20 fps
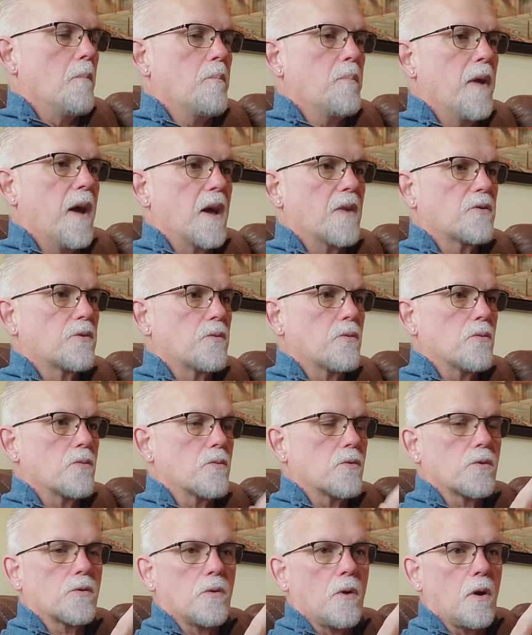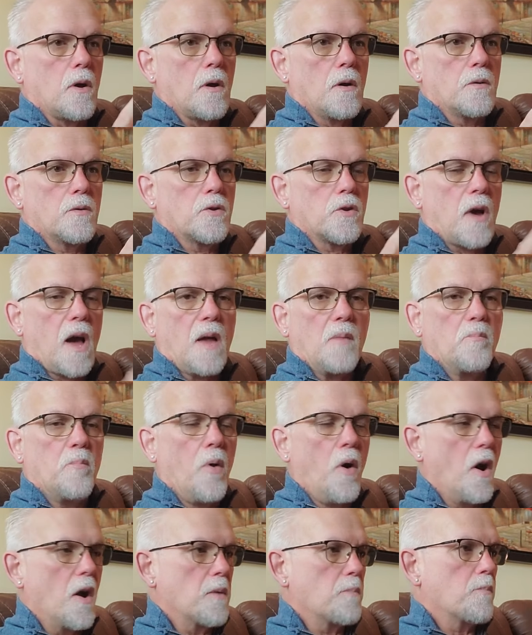pastors John
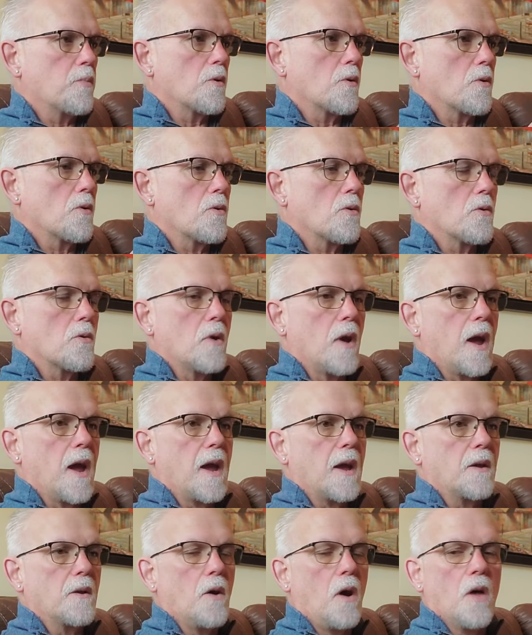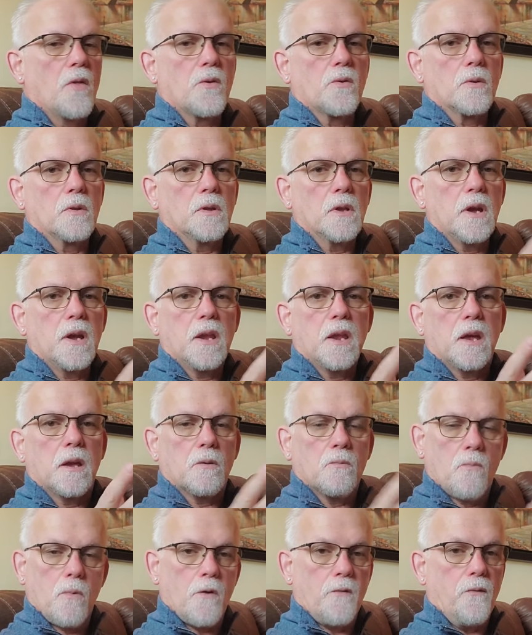Piper and other
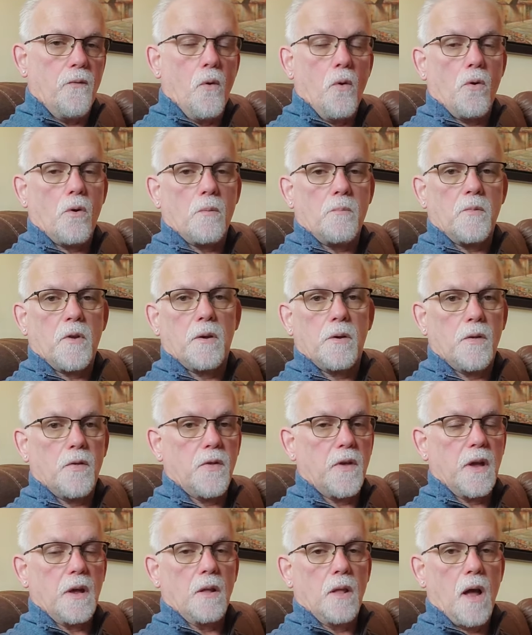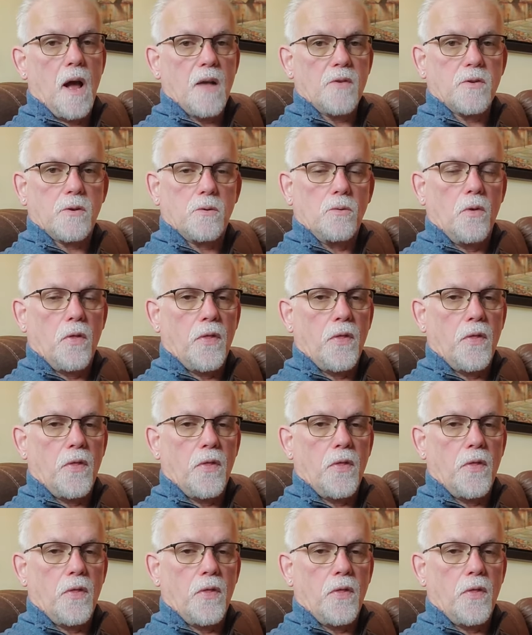leading Reformed theological